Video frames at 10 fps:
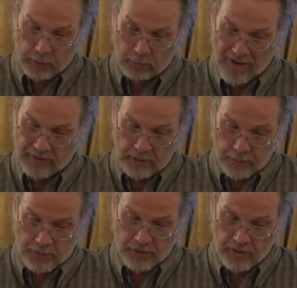
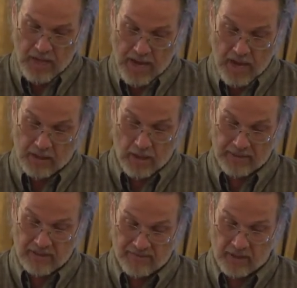Revolution and economic
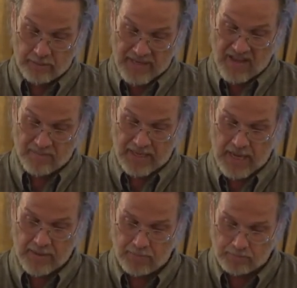development have
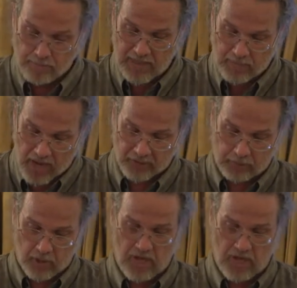made possible